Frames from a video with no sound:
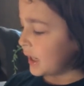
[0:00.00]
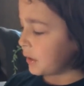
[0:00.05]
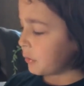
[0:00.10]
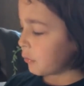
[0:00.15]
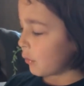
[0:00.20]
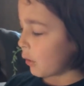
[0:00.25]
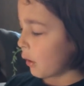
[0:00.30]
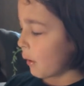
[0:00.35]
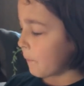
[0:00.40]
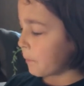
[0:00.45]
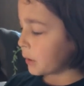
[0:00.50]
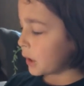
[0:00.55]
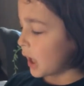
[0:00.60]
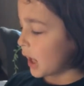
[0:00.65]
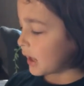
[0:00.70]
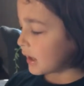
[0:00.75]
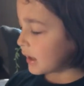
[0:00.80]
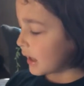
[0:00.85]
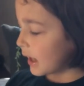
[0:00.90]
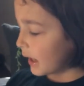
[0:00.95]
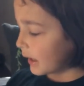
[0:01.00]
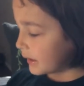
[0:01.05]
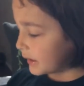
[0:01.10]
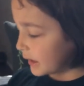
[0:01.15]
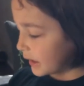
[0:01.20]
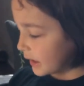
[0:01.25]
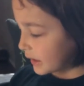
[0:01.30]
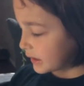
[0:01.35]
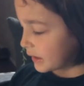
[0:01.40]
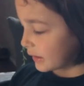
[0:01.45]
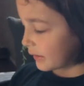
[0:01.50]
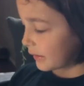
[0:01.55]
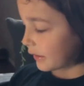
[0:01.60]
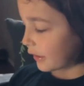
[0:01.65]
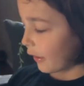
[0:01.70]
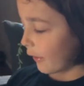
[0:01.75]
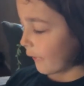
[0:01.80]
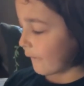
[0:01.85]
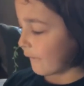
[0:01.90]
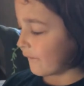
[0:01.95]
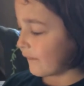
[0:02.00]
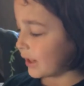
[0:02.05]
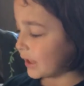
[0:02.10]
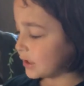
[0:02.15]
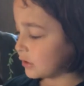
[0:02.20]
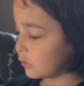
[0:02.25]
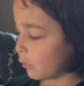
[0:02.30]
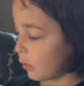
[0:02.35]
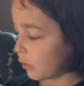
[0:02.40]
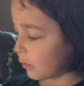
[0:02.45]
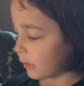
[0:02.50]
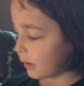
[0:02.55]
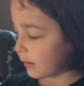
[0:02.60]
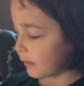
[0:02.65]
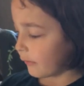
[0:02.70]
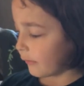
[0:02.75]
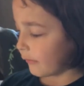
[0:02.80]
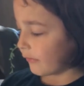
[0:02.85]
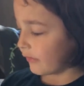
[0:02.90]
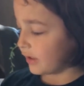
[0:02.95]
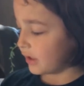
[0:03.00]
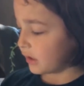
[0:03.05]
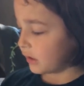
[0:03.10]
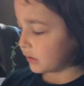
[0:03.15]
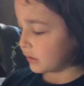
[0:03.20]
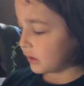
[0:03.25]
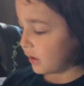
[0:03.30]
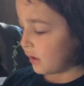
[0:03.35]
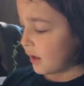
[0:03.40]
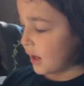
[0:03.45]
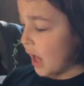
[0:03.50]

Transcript: you are applying the idea to your visual field.